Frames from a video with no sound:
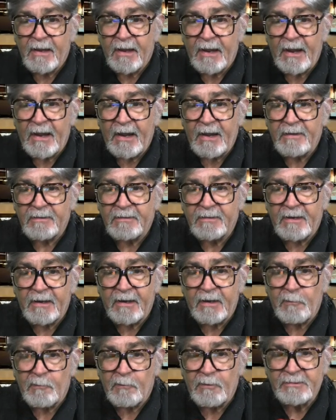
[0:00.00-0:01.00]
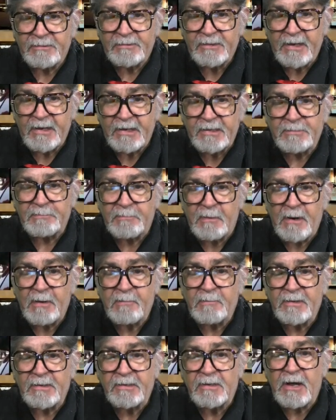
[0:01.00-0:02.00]
And it was an
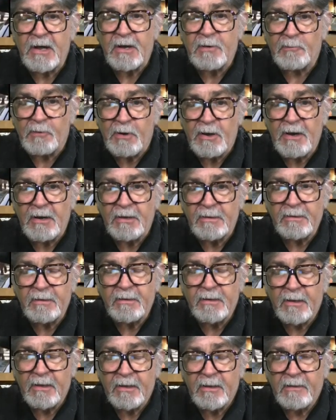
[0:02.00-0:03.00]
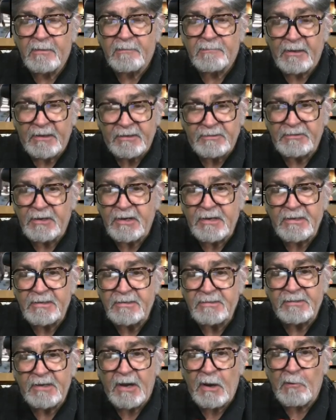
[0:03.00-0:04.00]
experiment gone wrong. The
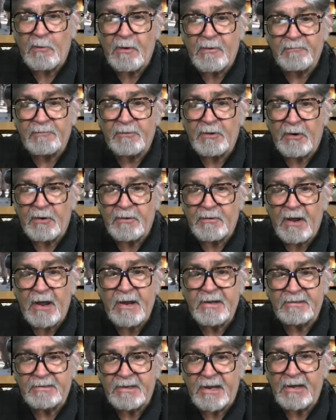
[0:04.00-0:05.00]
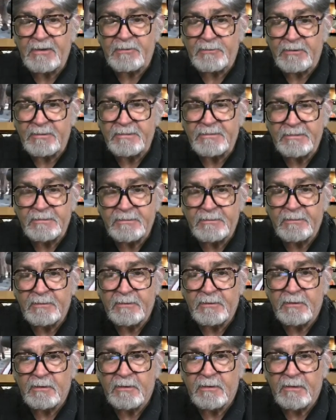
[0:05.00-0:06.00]
chickens, however, are not dangerous.
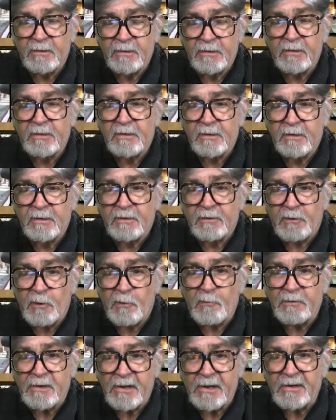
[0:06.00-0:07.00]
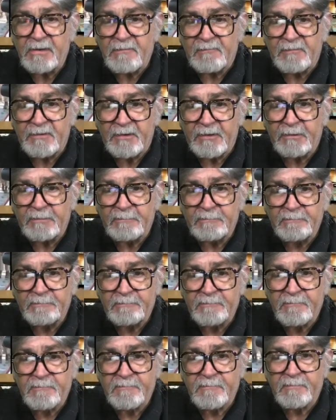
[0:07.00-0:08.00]
No need to fear,
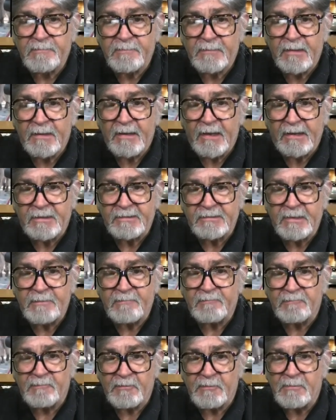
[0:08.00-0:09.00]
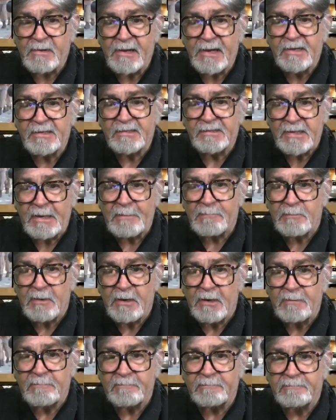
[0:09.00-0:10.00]
except for being stepped
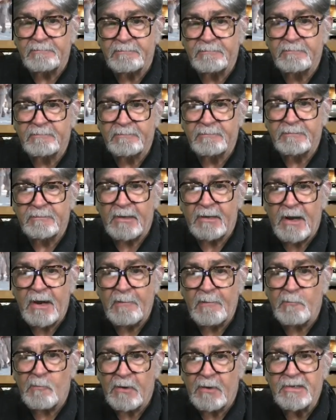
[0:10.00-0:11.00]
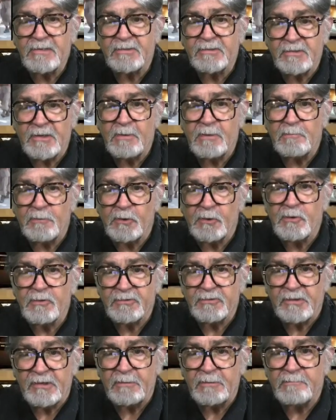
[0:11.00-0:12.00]
on. I'm win some,
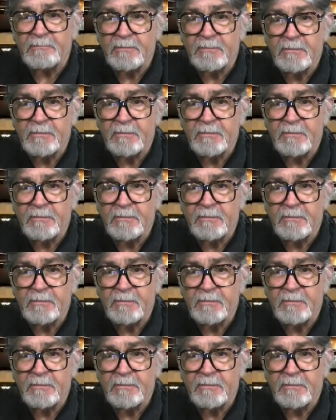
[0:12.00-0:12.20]
lose some.